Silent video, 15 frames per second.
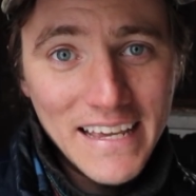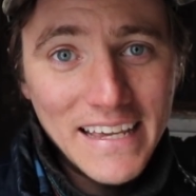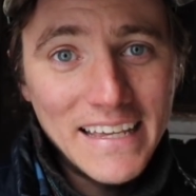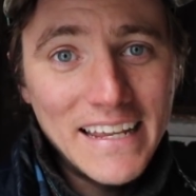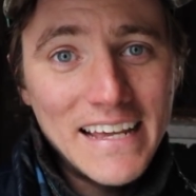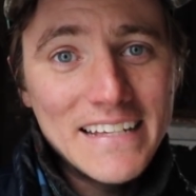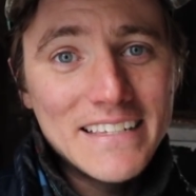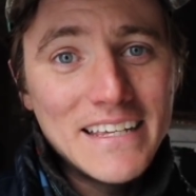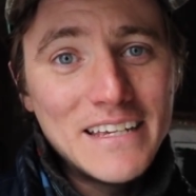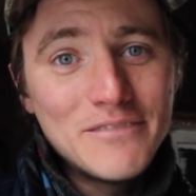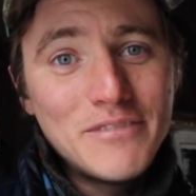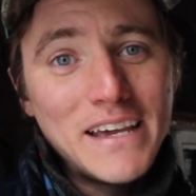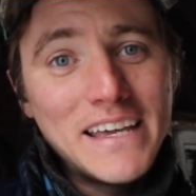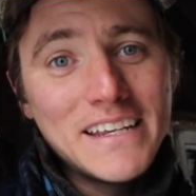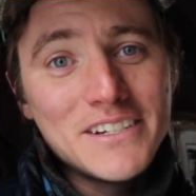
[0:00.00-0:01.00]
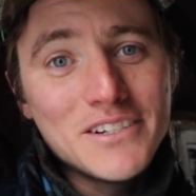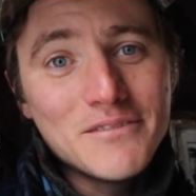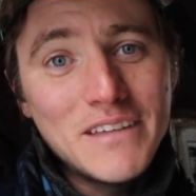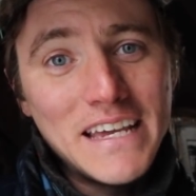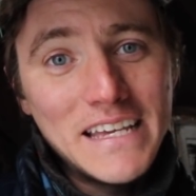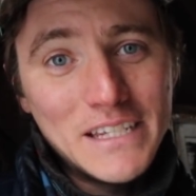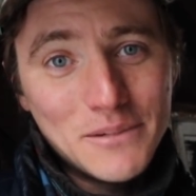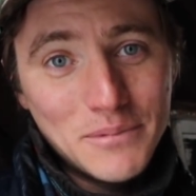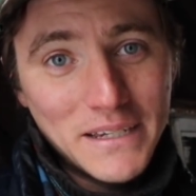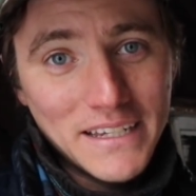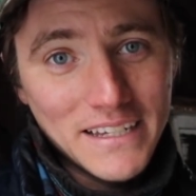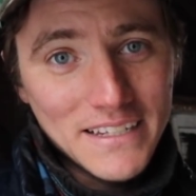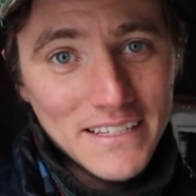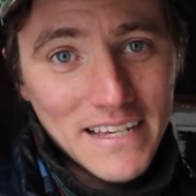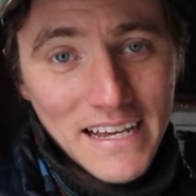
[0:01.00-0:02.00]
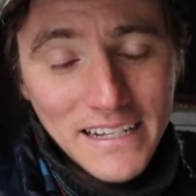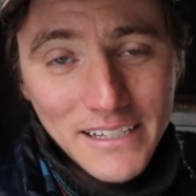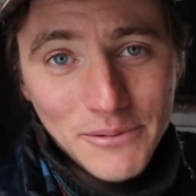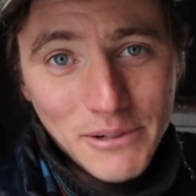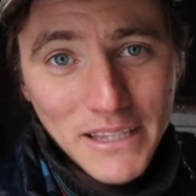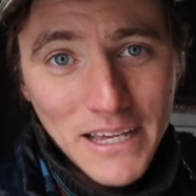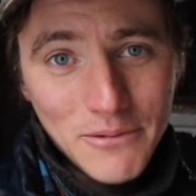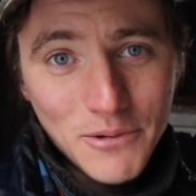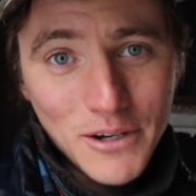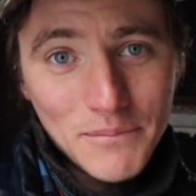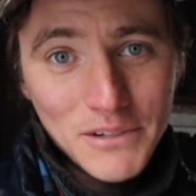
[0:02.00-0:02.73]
It has the advantage of they get to pick exactly what they want,